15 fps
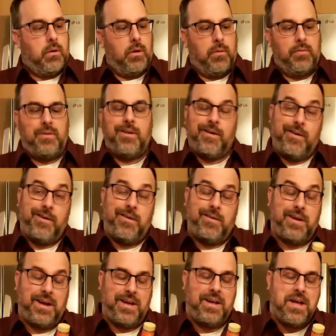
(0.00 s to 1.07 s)
No,
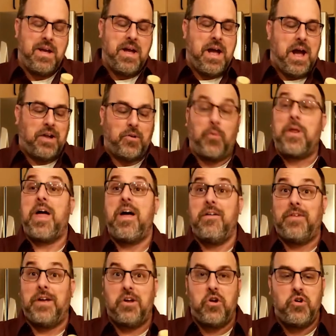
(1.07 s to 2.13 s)
I don't
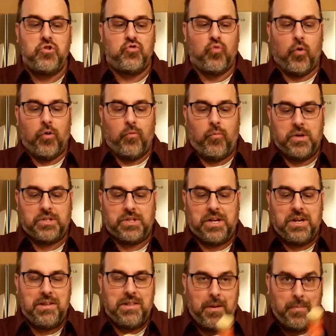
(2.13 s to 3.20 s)
have a drawer of
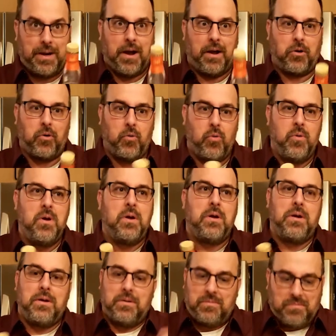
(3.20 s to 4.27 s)
whiskey. We got cool.
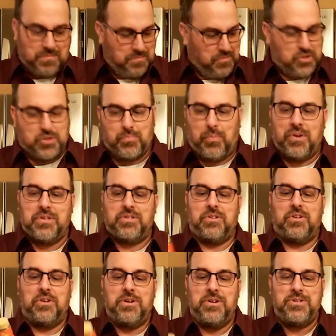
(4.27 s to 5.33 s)
Just a place
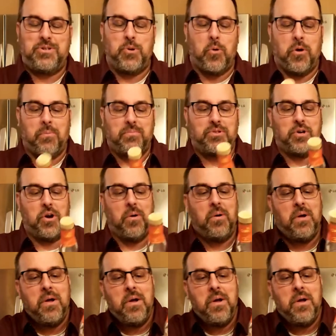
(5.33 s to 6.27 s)
to store them. So